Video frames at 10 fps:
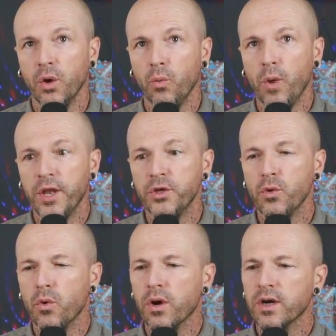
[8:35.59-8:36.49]
when
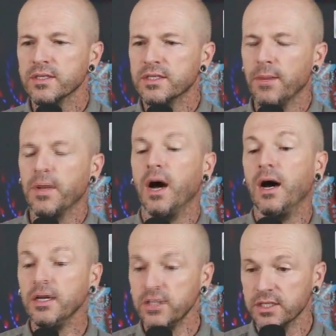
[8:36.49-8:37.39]
you're
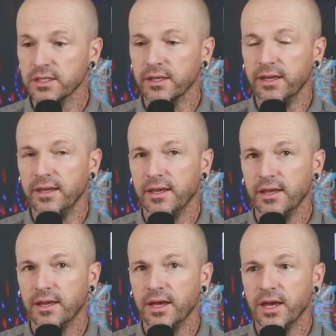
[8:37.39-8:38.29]
subconsciously
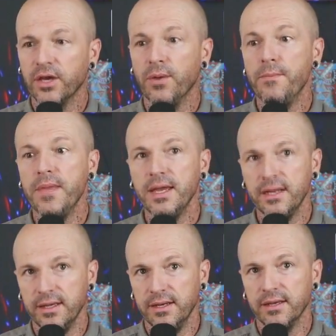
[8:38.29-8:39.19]

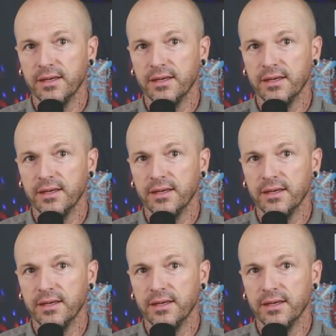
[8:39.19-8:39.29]
committed